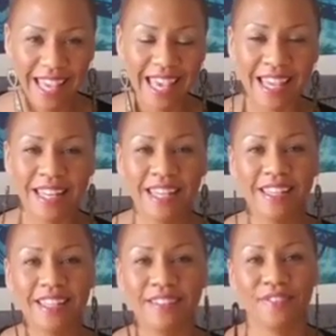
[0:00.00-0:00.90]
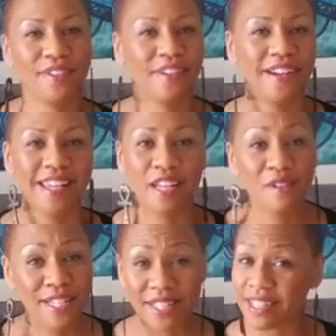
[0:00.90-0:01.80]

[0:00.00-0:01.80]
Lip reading: And if there are any questions